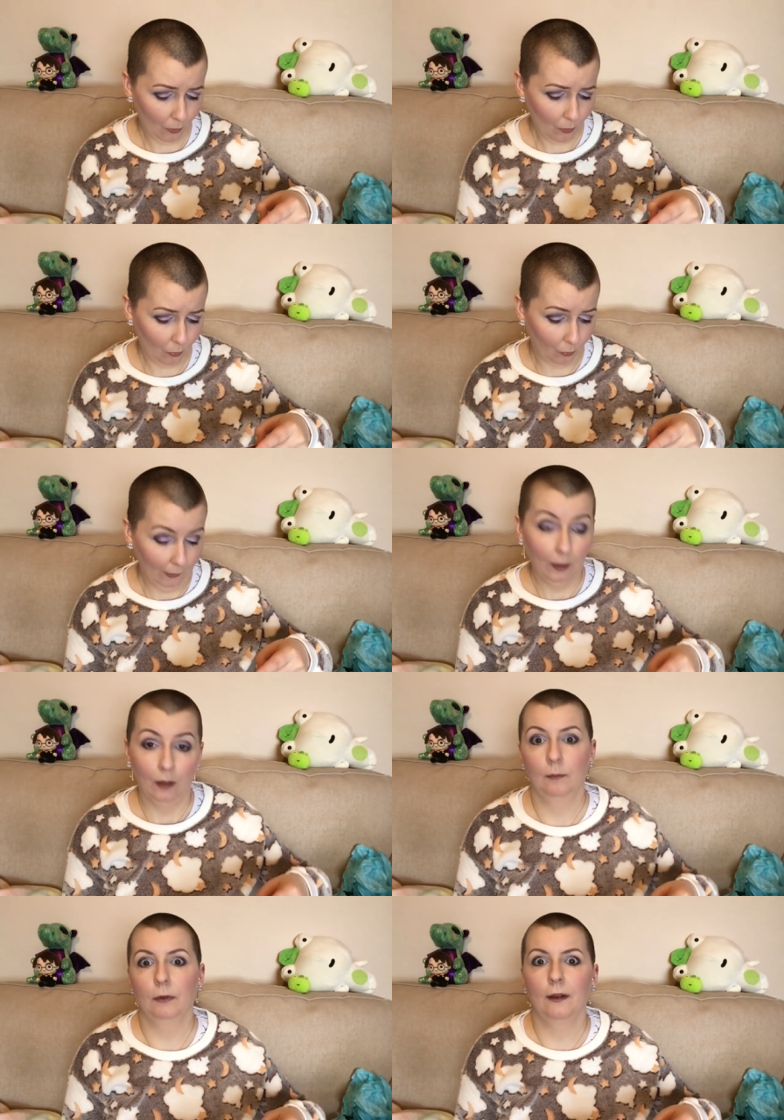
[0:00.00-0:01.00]
Oh,
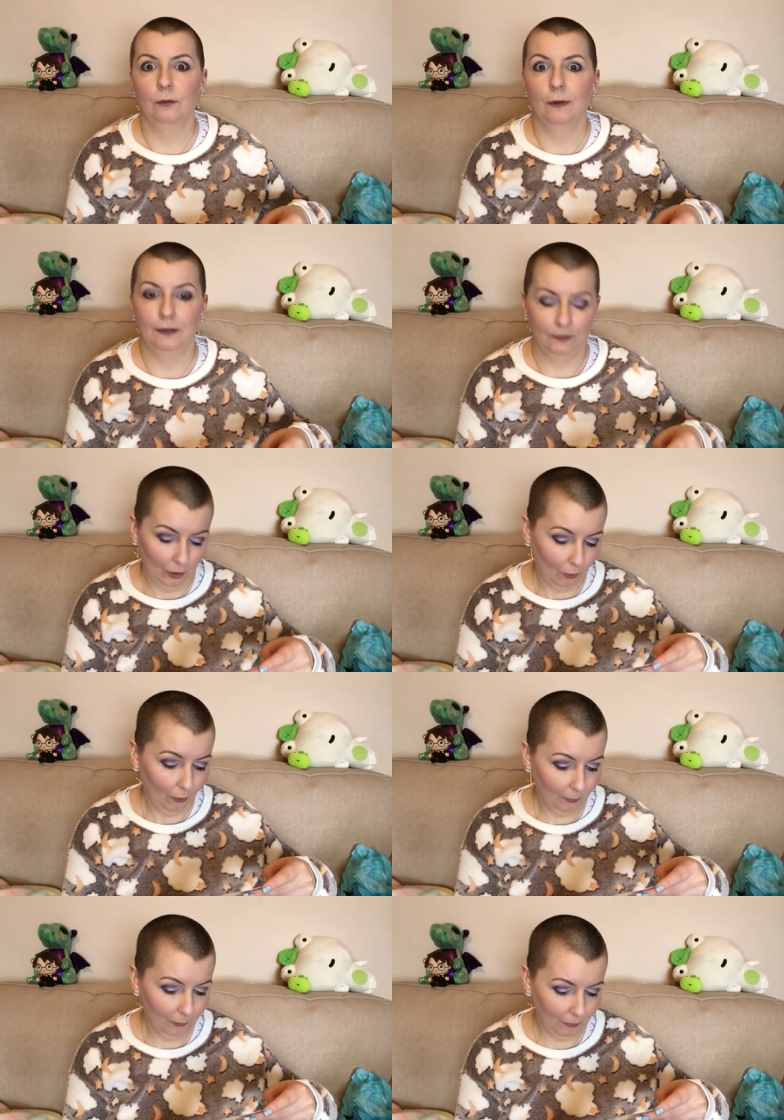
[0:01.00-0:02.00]
I'm glad I read this.
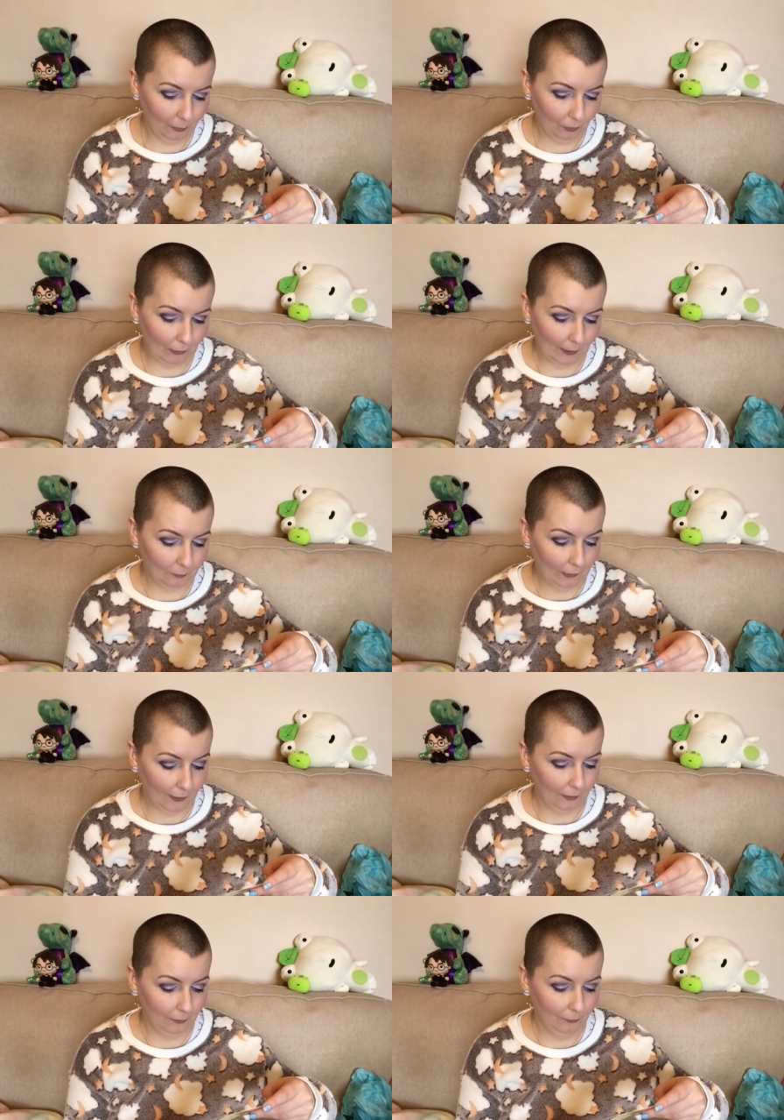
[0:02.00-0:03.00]
Open bubble wrapped
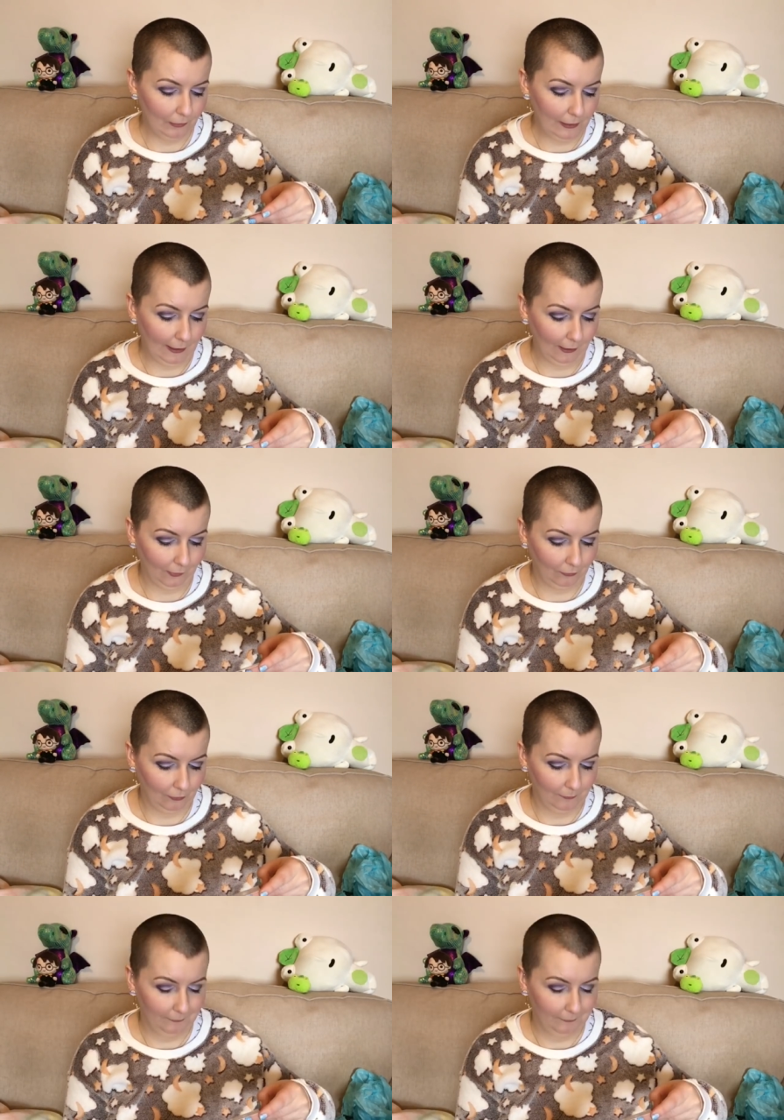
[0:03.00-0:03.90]
items last.